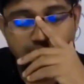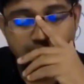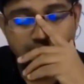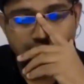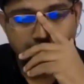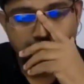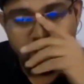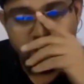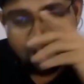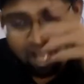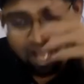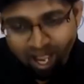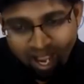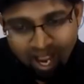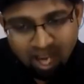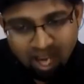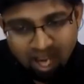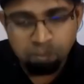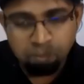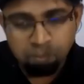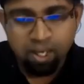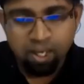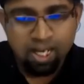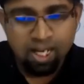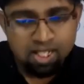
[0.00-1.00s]
there
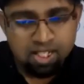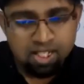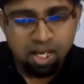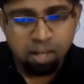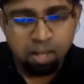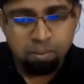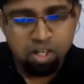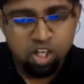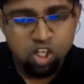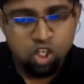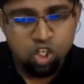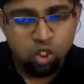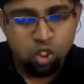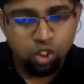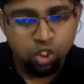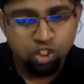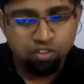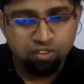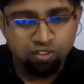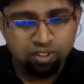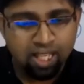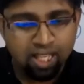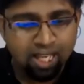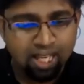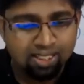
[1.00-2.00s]
had been some issues
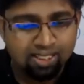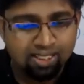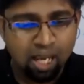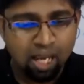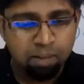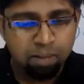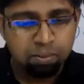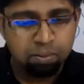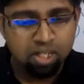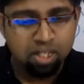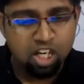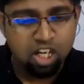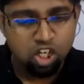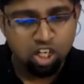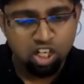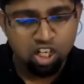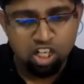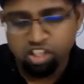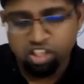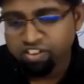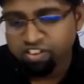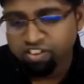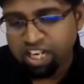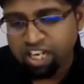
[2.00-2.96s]
with the examination.